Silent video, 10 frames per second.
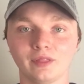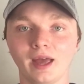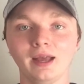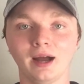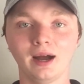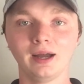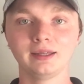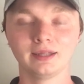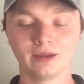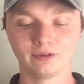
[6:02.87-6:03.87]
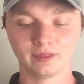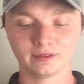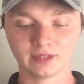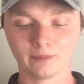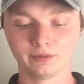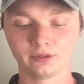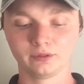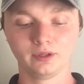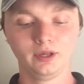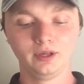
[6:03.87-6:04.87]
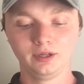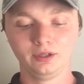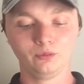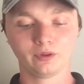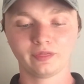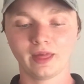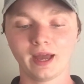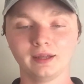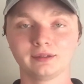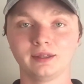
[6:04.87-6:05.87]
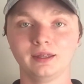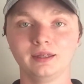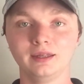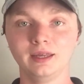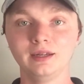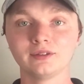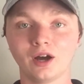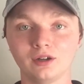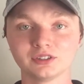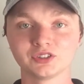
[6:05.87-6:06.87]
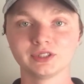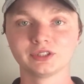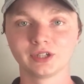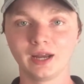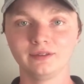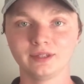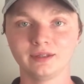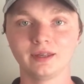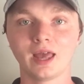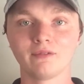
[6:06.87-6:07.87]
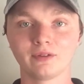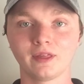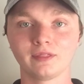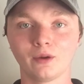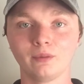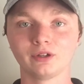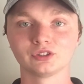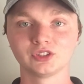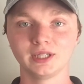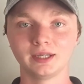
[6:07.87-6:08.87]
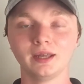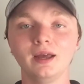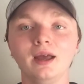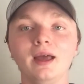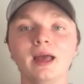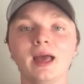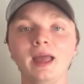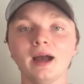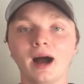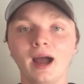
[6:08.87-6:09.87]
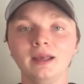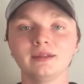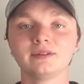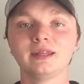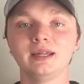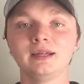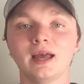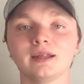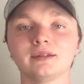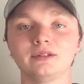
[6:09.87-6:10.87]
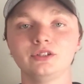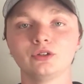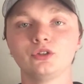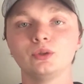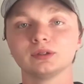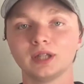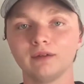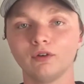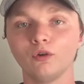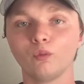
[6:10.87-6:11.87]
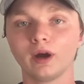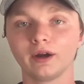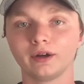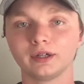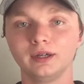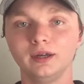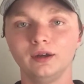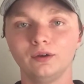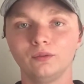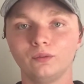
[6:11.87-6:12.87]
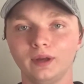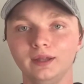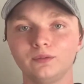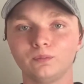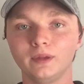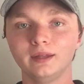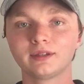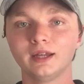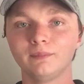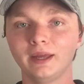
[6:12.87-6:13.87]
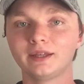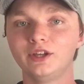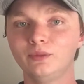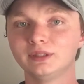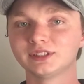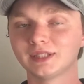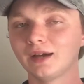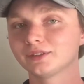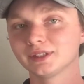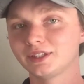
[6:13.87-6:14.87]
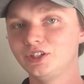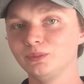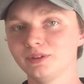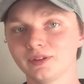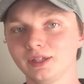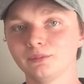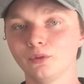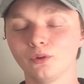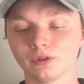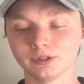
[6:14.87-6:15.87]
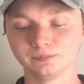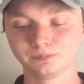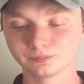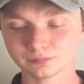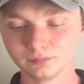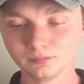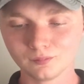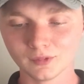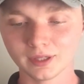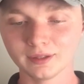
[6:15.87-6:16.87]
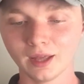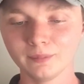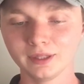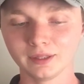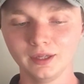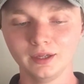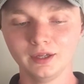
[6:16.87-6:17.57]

with AI and everything that's happening with that, it is honestly crazy, everything that we are seeing. AI is getting at, you know, to a level where it's going to make humans not really humans anymore. Because, I mean,